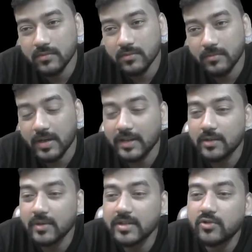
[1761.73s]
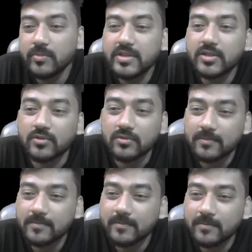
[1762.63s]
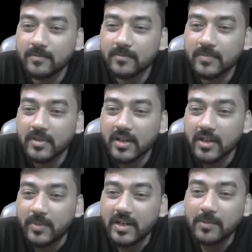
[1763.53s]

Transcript: but otherwise it will be 0. But